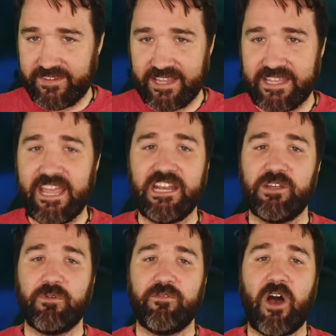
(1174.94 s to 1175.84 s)
It's a
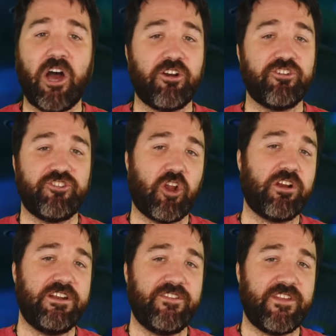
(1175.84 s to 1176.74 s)
kingdom of utter
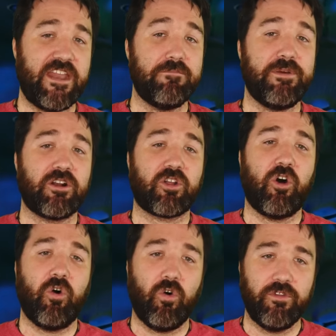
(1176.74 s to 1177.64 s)
darkness and bitter
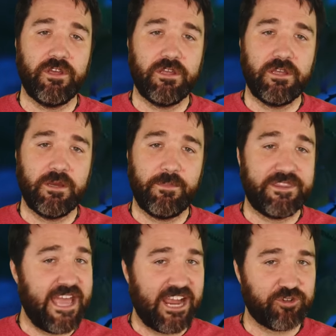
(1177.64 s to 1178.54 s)
cold,
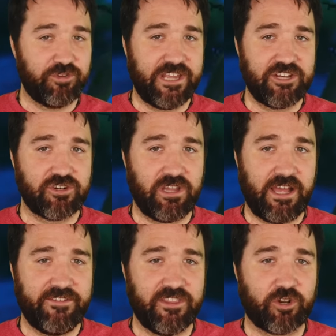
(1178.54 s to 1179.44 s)
but the actual
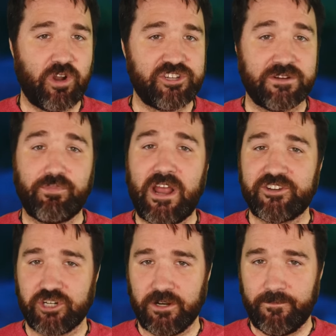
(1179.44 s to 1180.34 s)
danger lies in the crushing
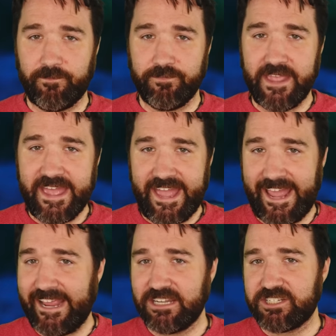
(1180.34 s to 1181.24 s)
pressure.
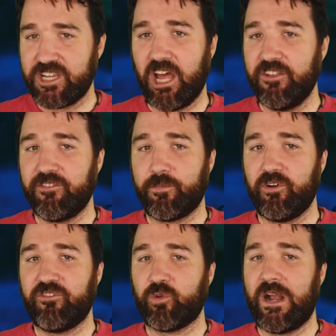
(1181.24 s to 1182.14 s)
Eight
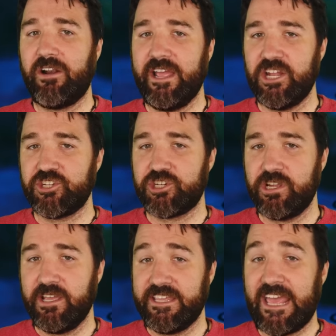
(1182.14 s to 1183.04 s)
tons per square
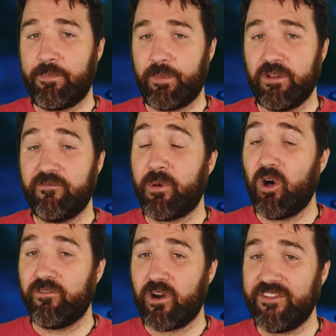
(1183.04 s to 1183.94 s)
inch, capable
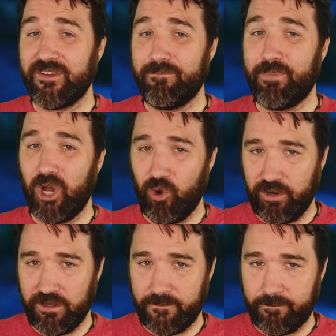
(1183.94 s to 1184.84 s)
of pulverizing
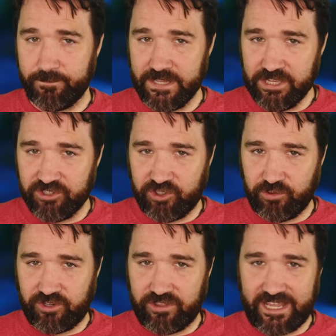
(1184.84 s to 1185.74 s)
bone
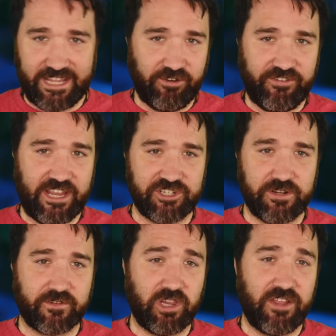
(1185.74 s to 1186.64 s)
due to the
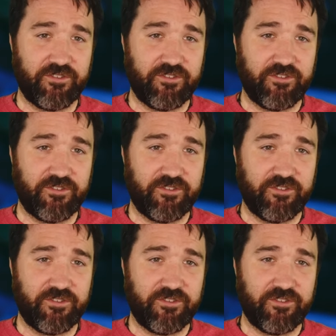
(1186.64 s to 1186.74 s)
intersection of